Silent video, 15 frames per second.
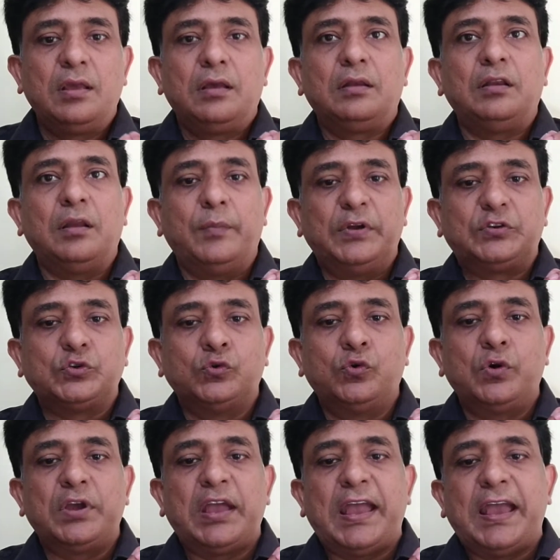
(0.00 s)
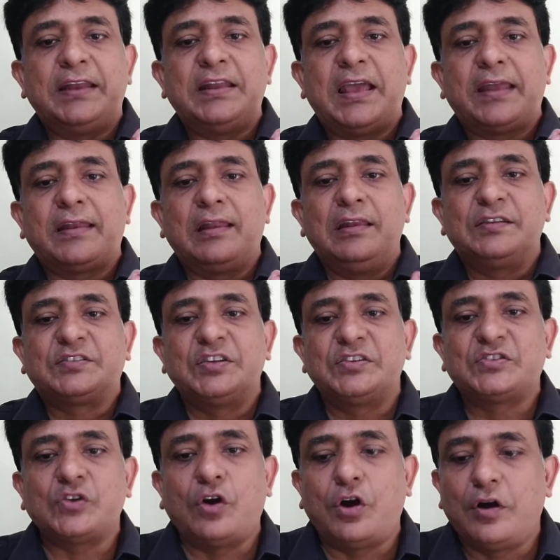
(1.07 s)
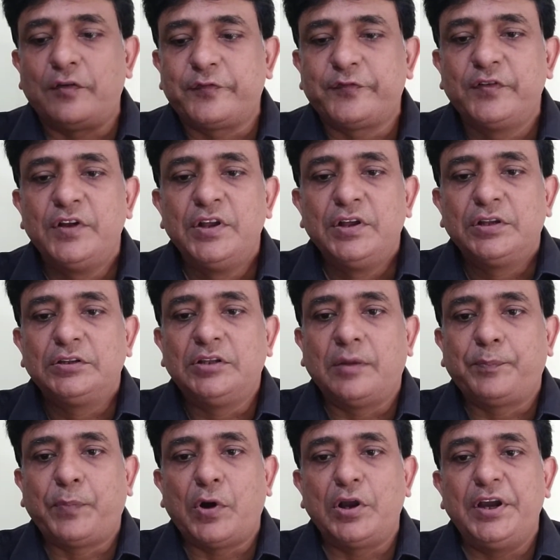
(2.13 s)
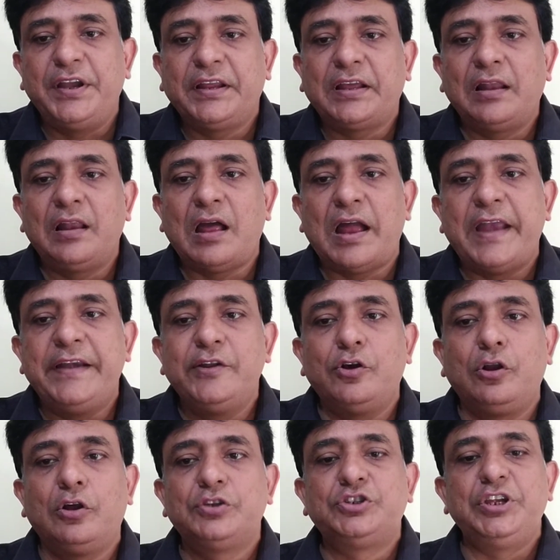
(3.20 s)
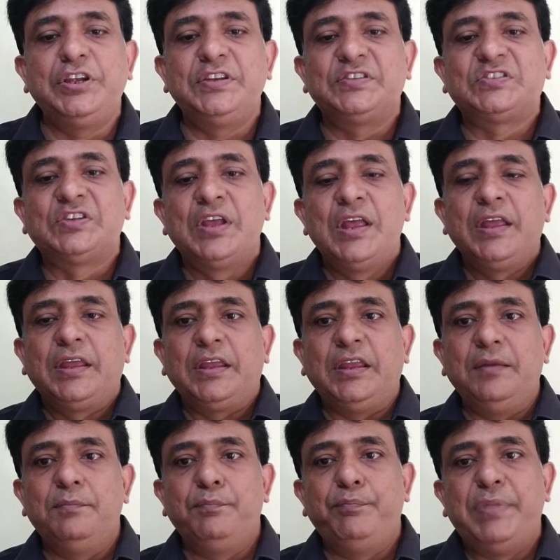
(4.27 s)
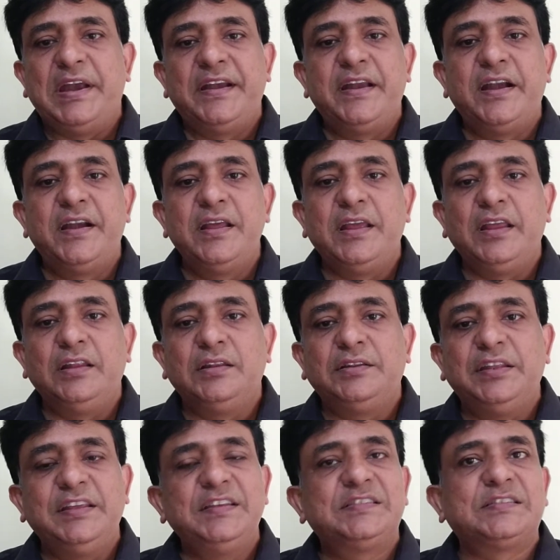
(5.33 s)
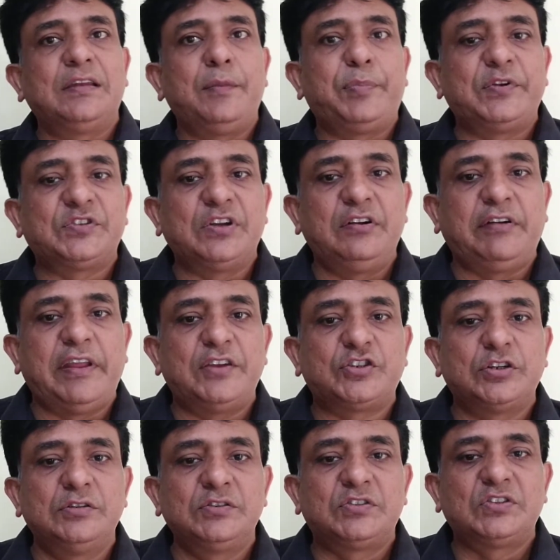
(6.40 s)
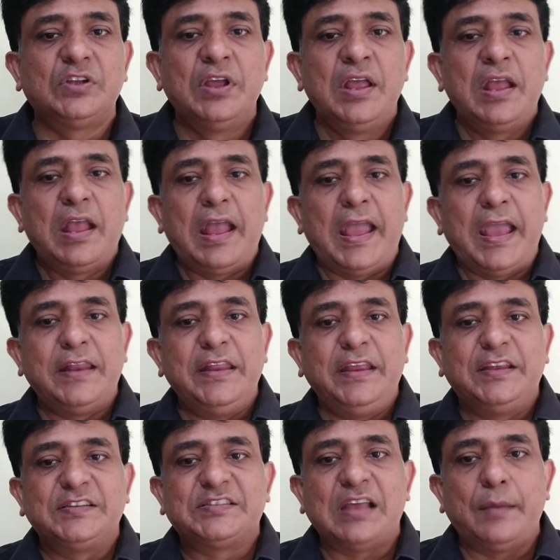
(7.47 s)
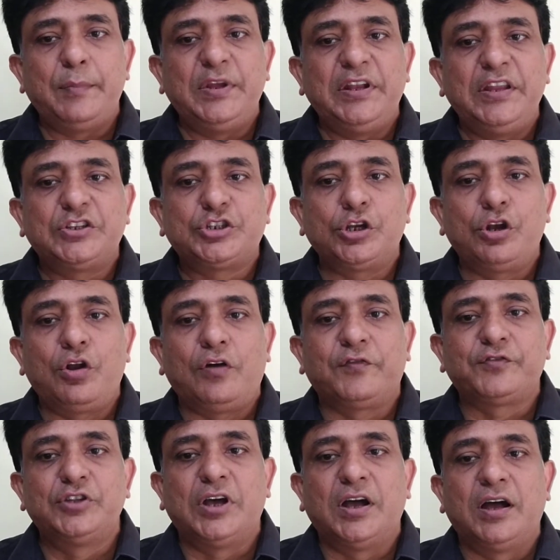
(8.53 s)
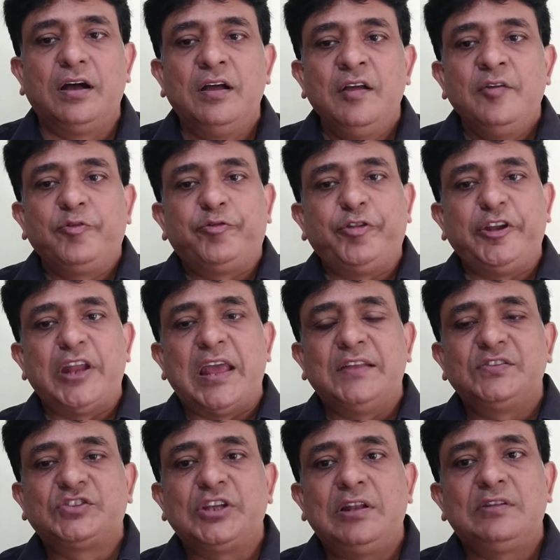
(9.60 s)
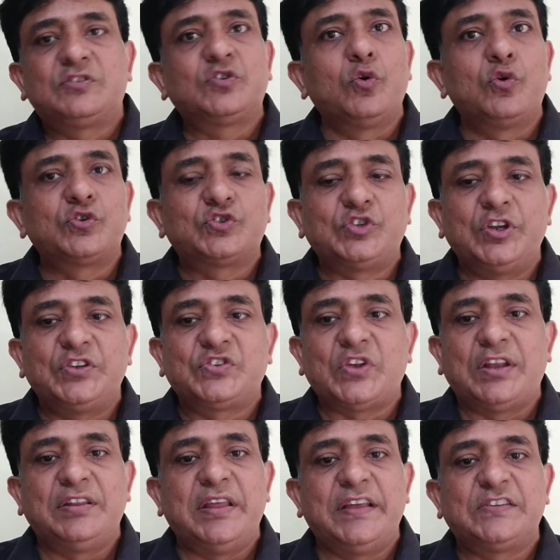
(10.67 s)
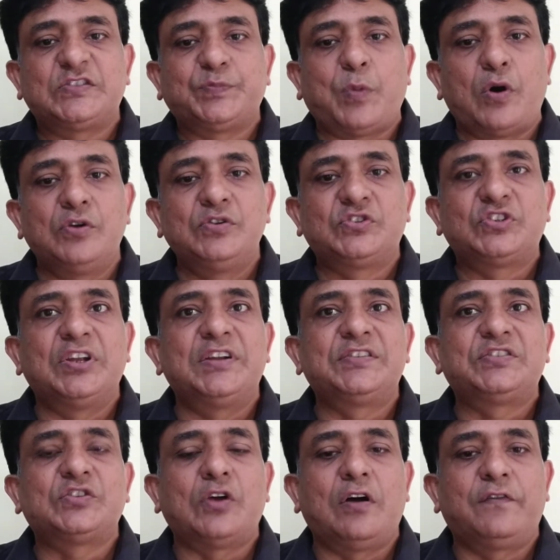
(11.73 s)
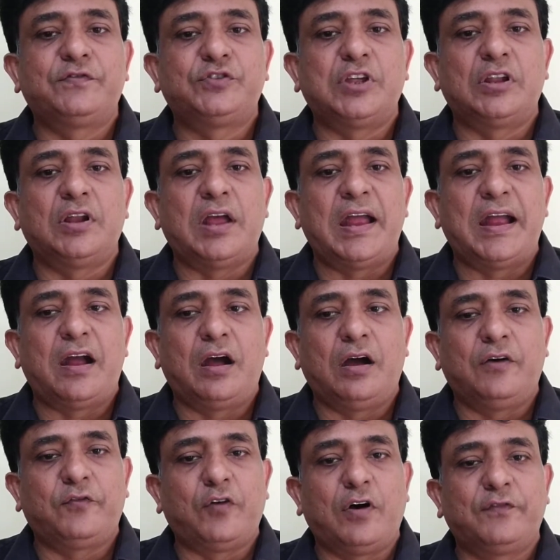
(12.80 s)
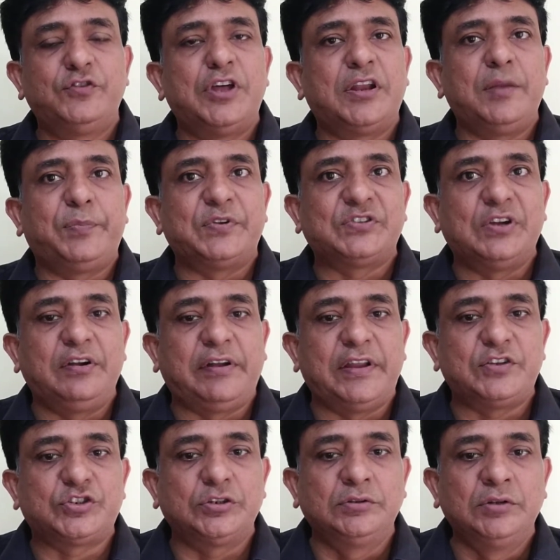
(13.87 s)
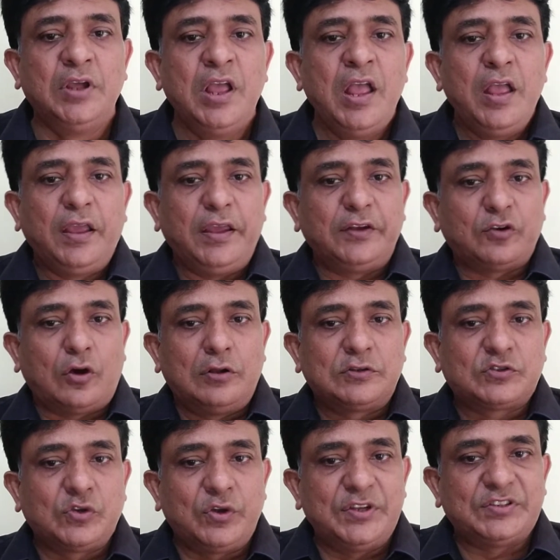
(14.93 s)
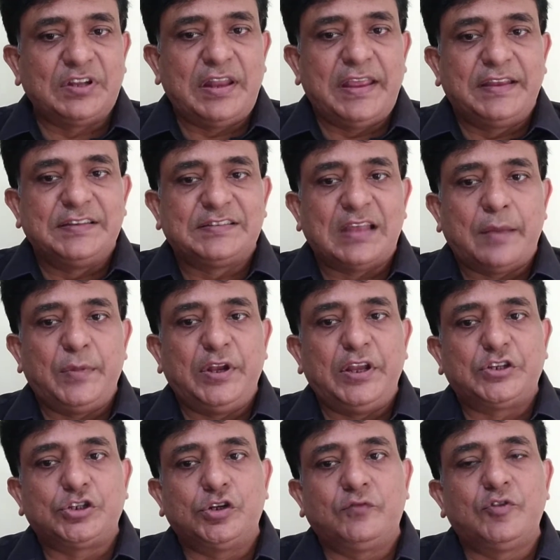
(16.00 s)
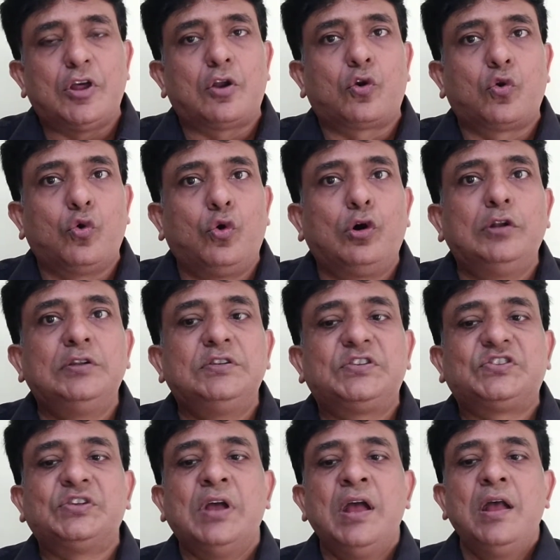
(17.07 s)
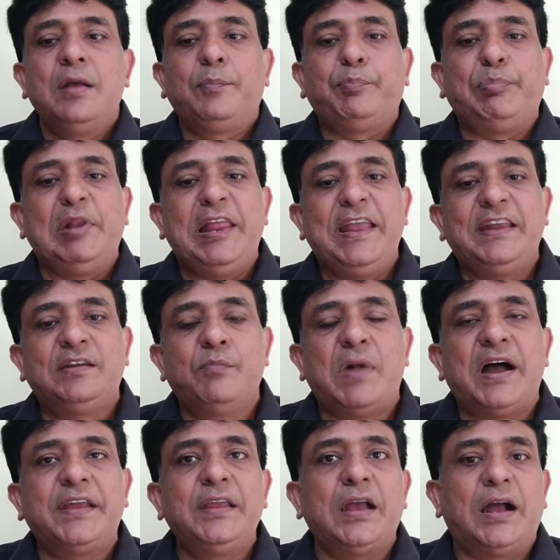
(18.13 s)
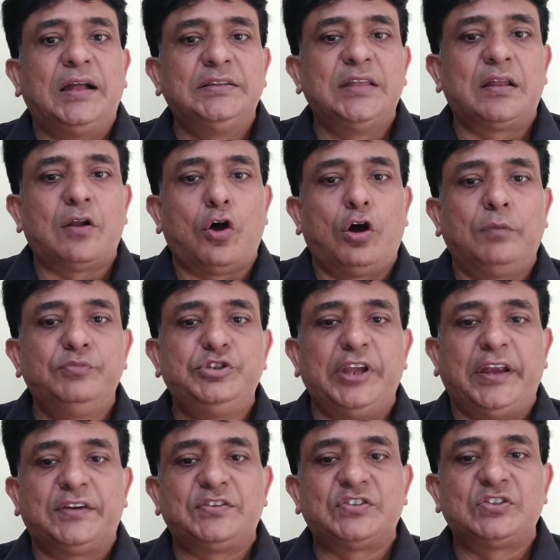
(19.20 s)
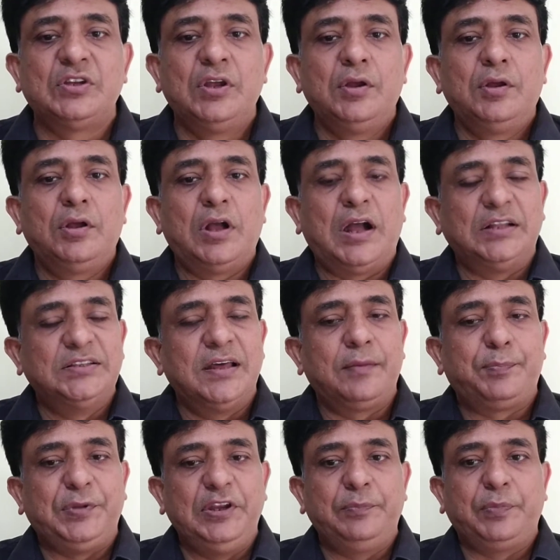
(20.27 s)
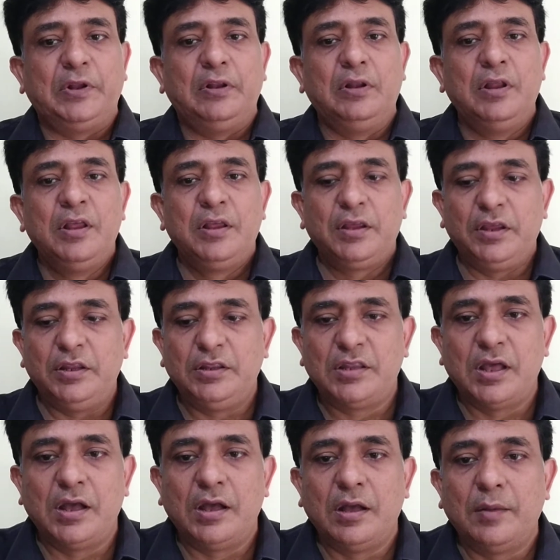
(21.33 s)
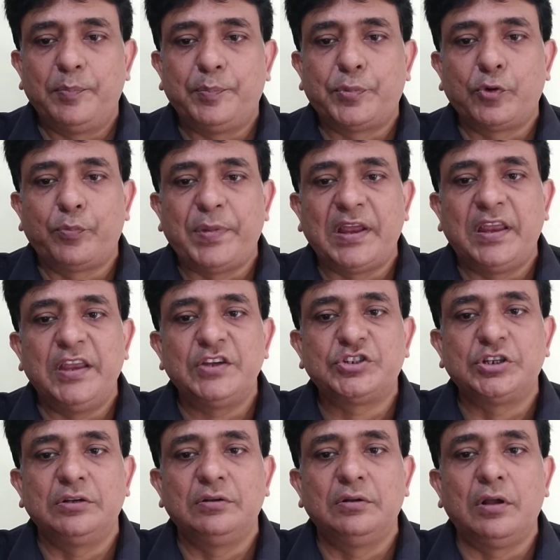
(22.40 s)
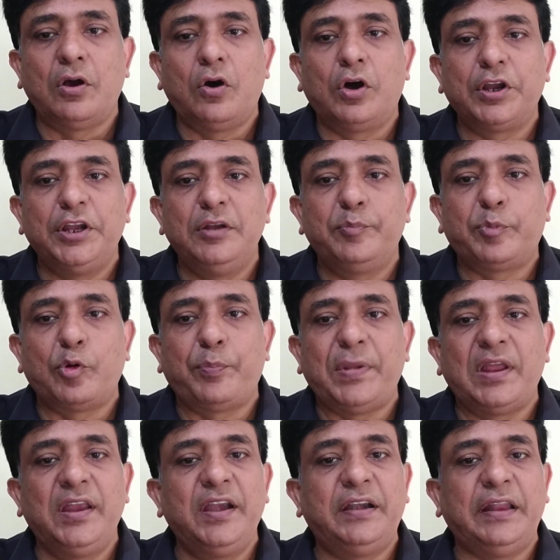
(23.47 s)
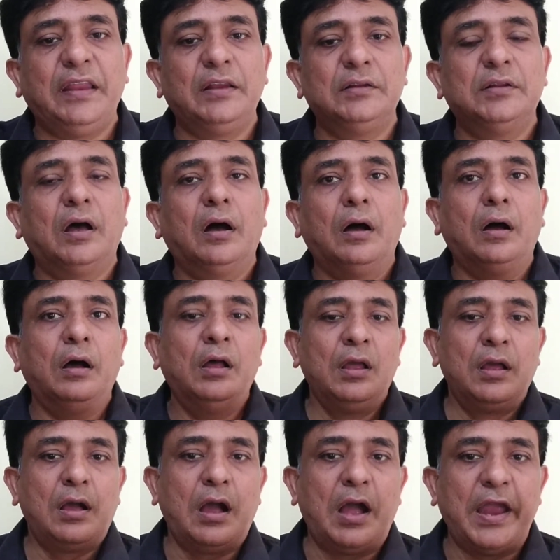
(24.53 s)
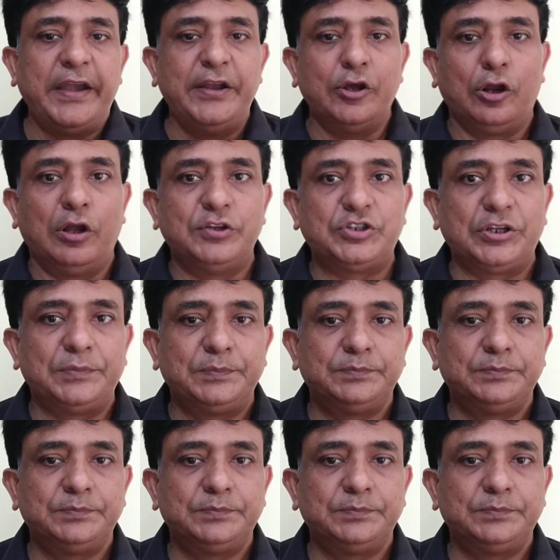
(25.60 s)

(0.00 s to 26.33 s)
Number two, an analysis of the political ideologies embedded in these representations, an examination of the financial sources and the sponsors of the representation. It also is an examination of the roles played by other objects, other people in the propagation or in propagating the ideology.